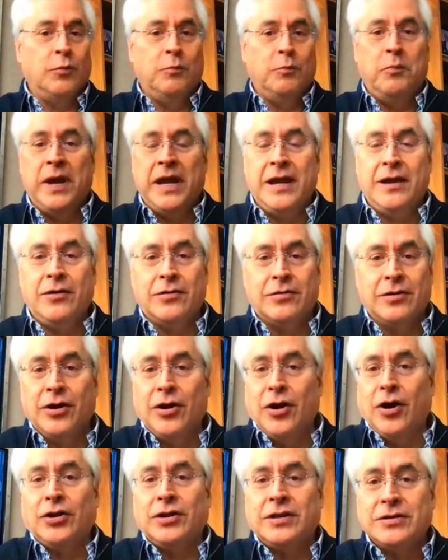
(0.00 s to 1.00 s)
big or
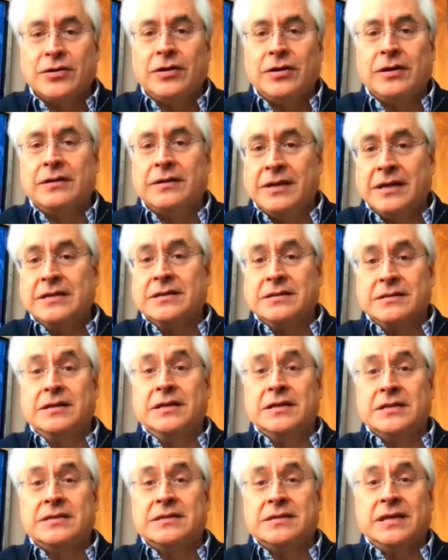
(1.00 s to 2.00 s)
not
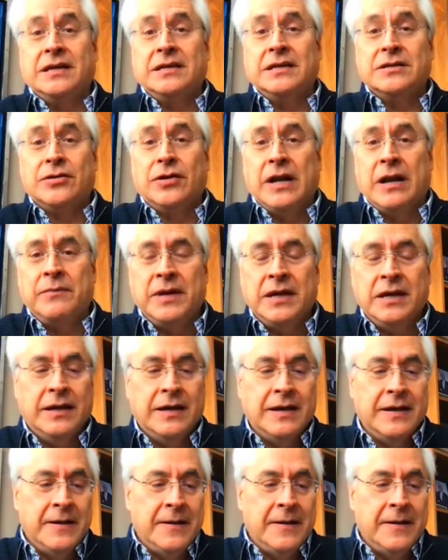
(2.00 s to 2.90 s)
this thing is going to be.